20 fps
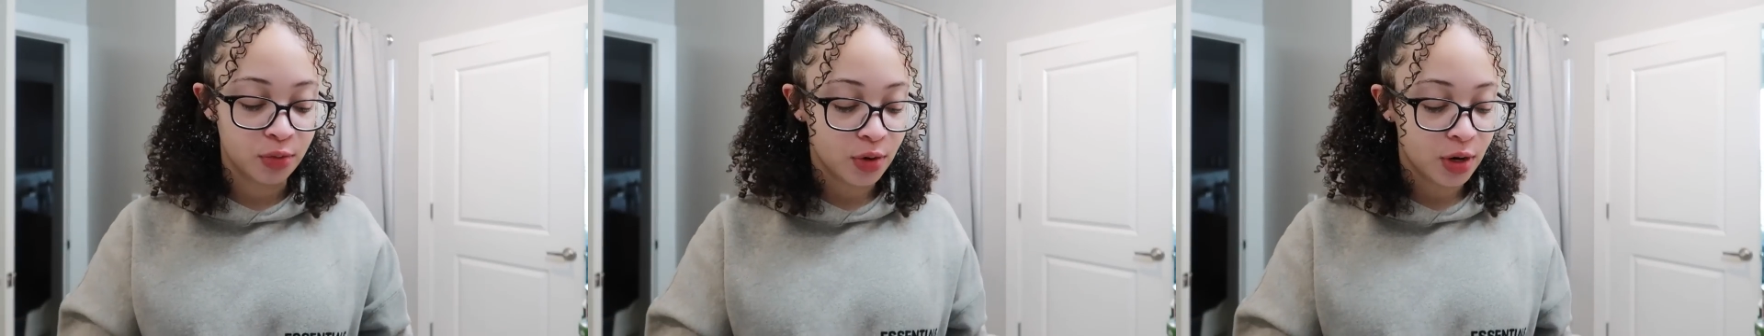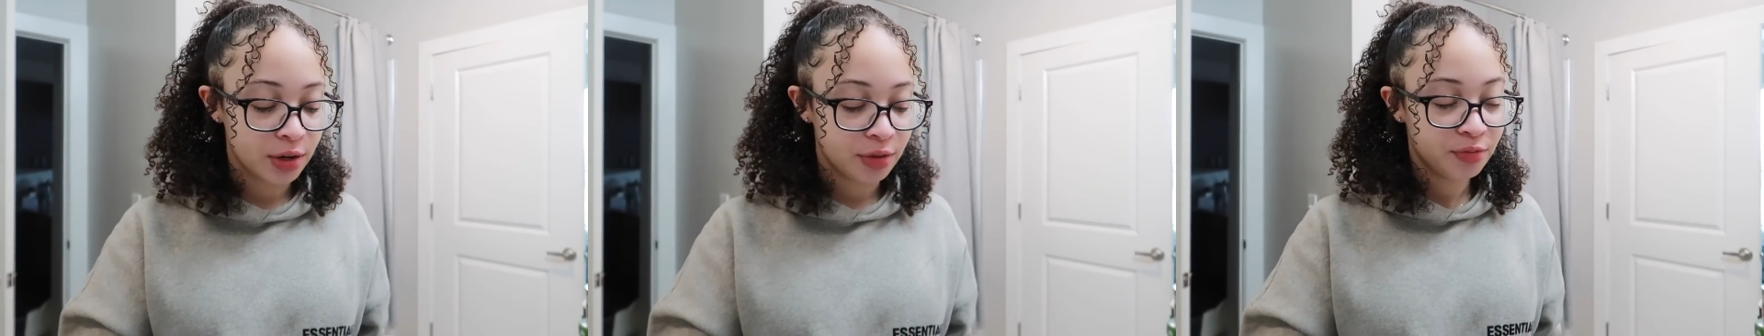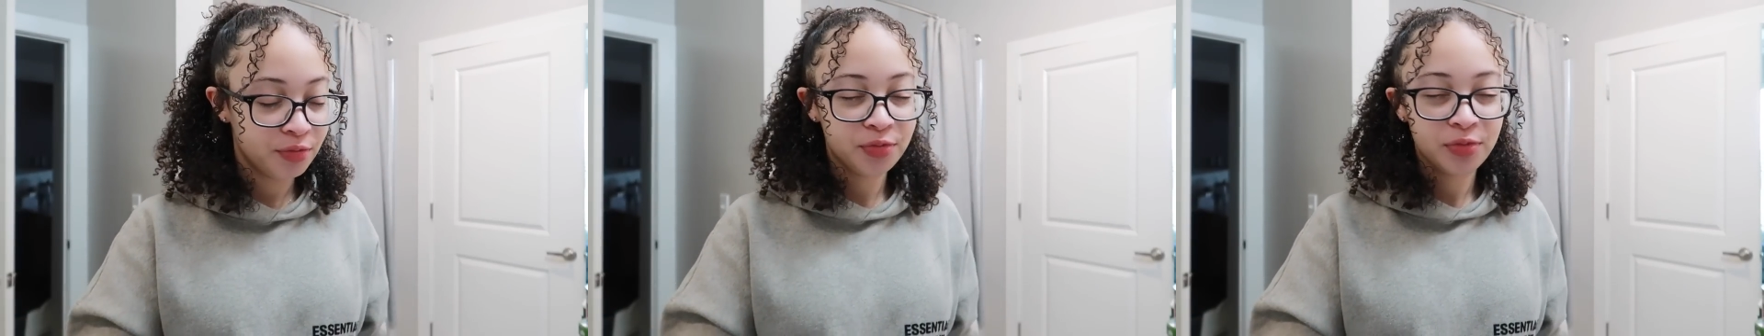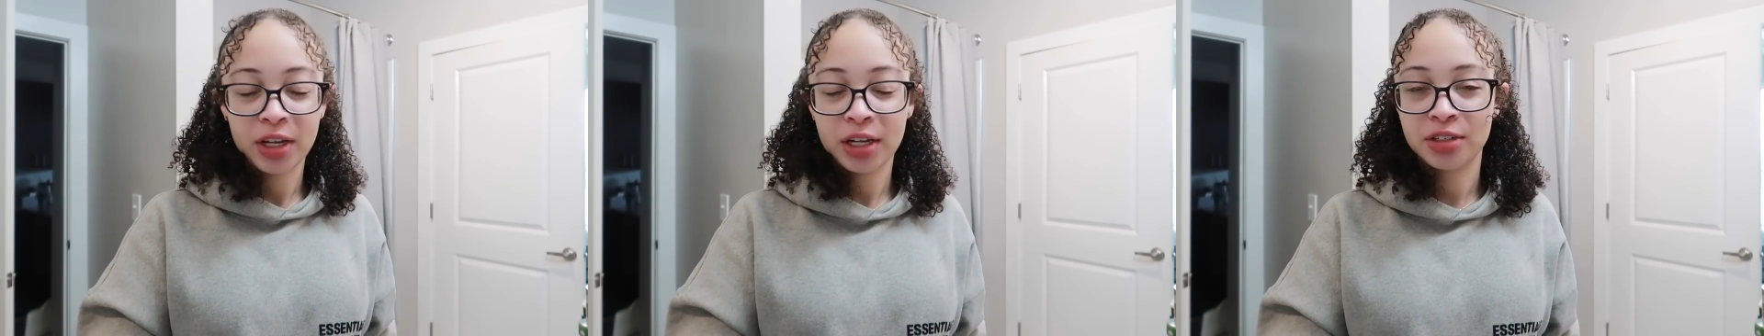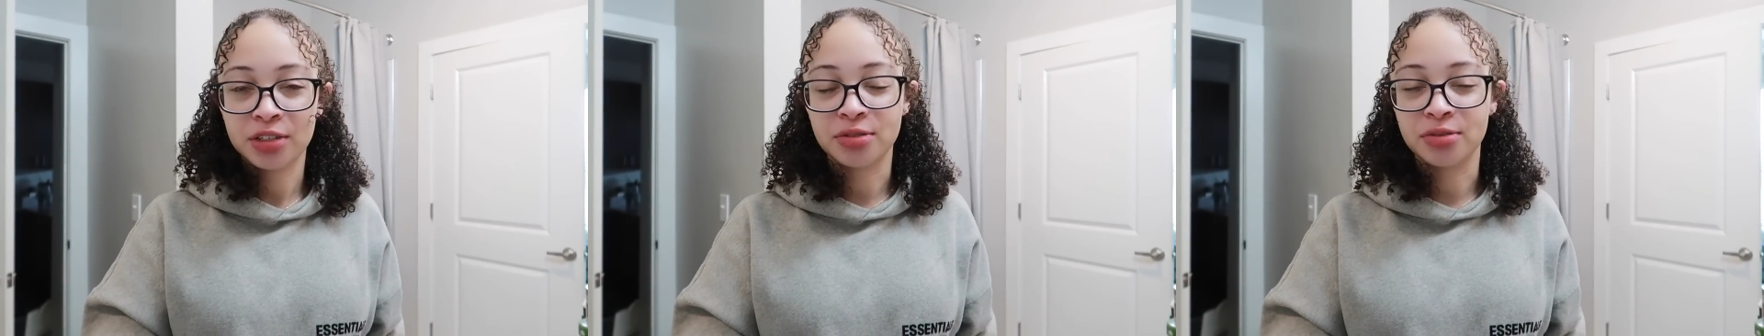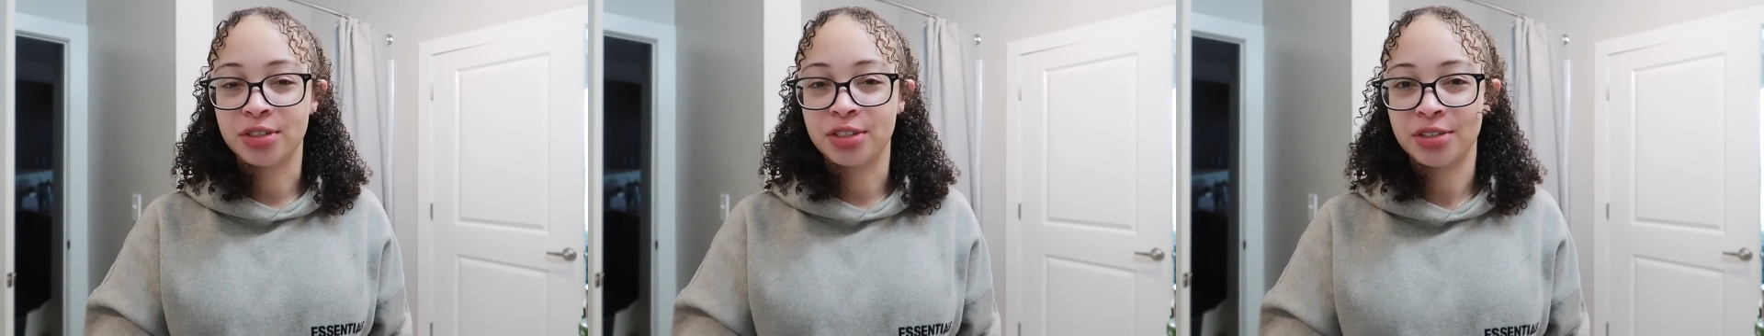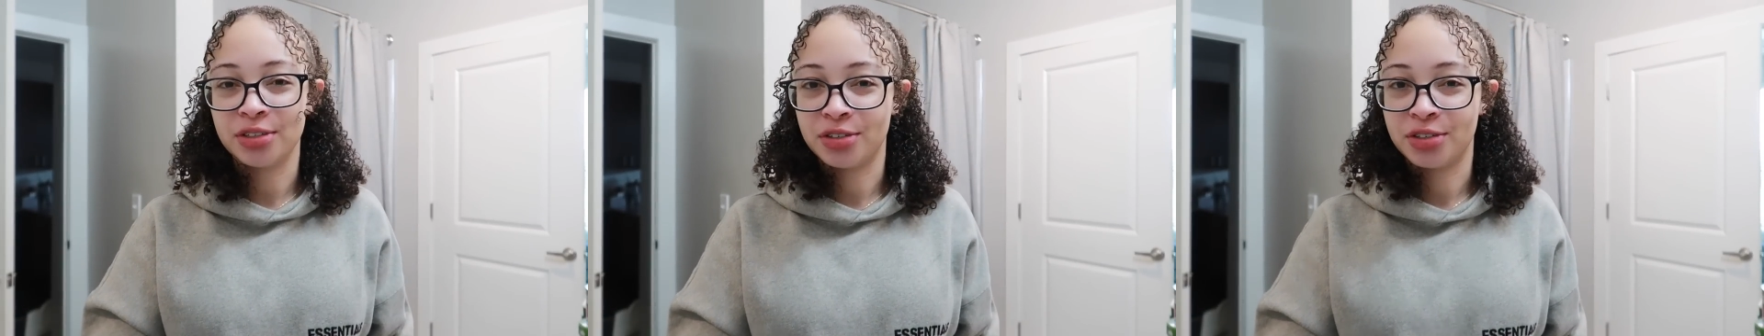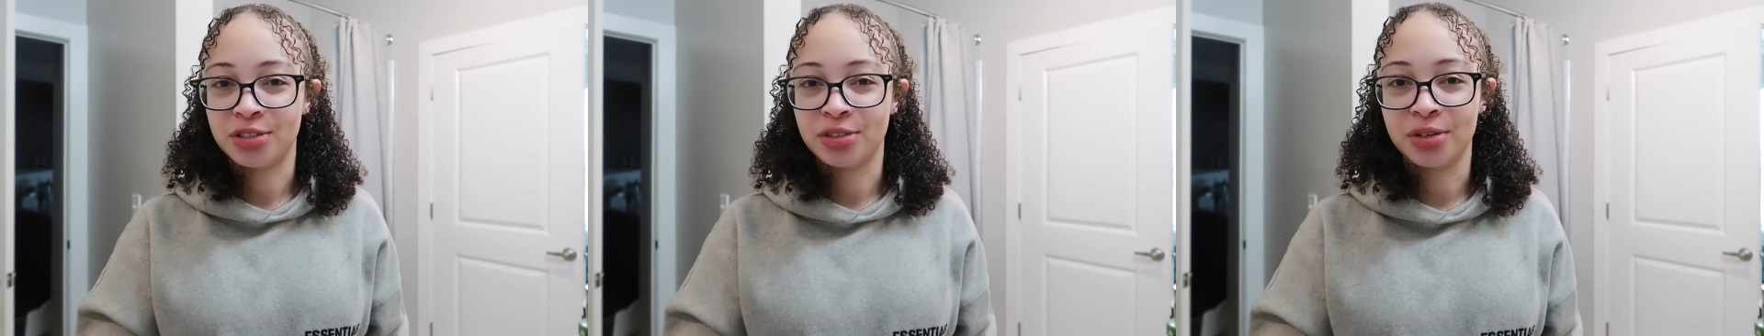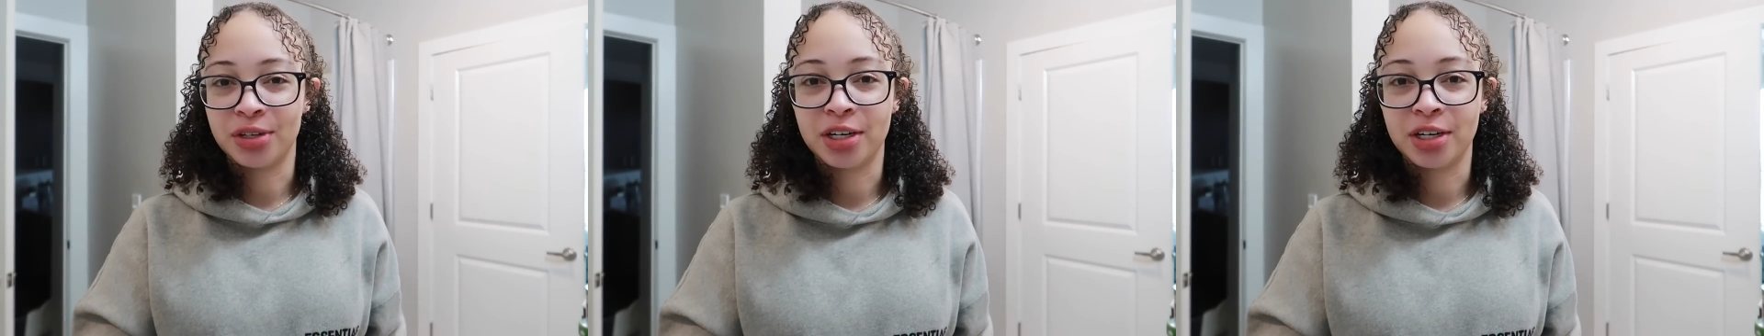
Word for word: ride, hence the reason you're still